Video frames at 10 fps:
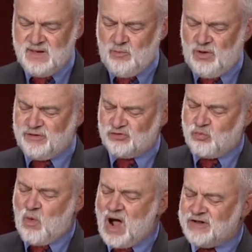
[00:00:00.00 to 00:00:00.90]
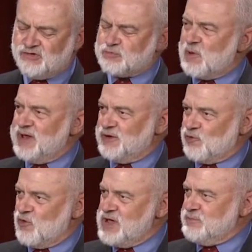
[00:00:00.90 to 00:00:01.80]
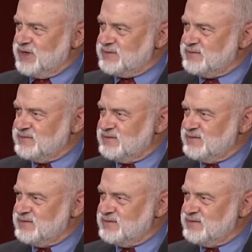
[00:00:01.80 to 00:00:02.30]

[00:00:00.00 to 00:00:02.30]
Well, there's widespread agreement